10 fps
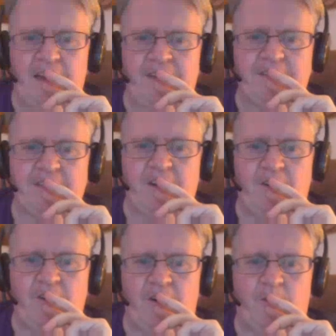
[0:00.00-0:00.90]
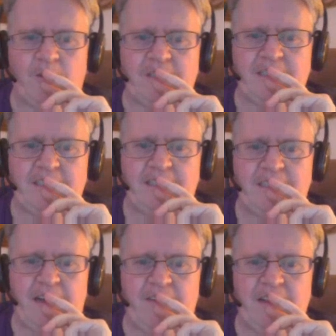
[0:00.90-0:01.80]
If so, go to
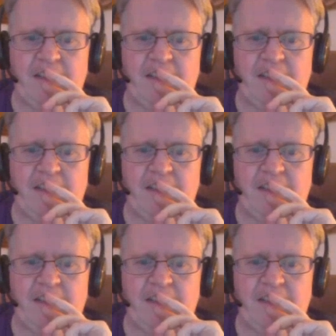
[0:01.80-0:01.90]
467.